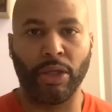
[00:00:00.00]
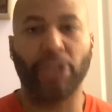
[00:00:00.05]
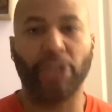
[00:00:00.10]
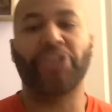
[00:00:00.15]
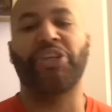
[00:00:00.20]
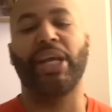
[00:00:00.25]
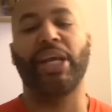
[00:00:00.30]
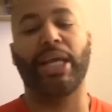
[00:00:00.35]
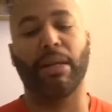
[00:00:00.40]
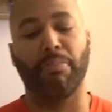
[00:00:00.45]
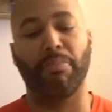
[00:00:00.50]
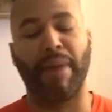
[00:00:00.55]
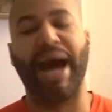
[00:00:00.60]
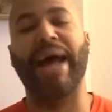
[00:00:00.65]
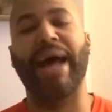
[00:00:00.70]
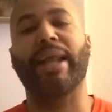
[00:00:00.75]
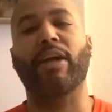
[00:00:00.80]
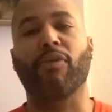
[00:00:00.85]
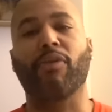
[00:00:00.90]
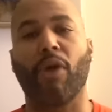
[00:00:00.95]
She can
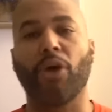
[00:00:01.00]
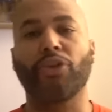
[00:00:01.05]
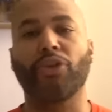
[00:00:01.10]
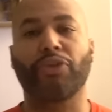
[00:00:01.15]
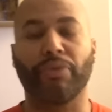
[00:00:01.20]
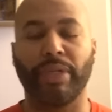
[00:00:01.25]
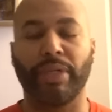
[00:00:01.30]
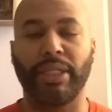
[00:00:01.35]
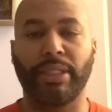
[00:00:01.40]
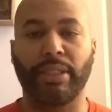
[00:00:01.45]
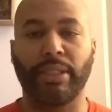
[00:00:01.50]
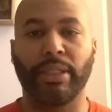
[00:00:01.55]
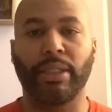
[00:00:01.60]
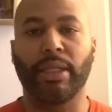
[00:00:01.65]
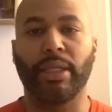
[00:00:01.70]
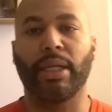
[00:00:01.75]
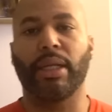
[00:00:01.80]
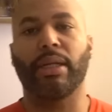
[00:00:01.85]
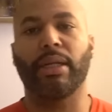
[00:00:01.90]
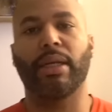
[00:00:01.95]
buy the groceries
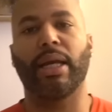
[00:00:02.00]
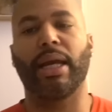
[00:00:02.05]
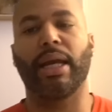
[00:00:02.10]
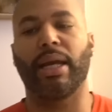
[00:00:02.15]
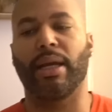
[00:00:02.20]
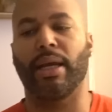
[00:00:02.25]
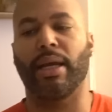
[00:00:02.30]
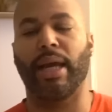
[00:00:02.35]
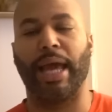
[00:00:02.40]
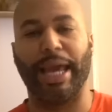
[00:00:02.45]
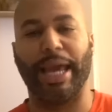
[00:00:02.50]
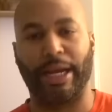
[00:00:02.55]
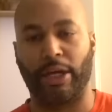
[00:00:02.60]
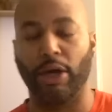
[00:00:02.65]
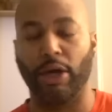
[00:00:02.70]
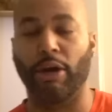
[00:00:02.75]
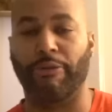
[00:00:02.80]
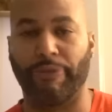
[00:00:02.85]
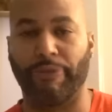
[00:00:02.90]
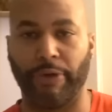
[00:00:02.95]
and
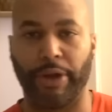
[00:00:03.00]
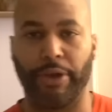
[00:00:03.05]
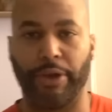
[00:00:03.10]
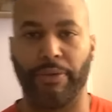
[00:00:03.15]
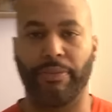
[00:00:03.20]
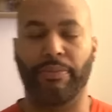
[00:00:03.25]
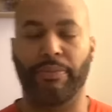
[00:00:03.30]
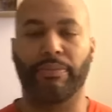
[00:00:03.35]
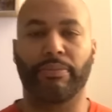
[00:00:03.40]
cook for you.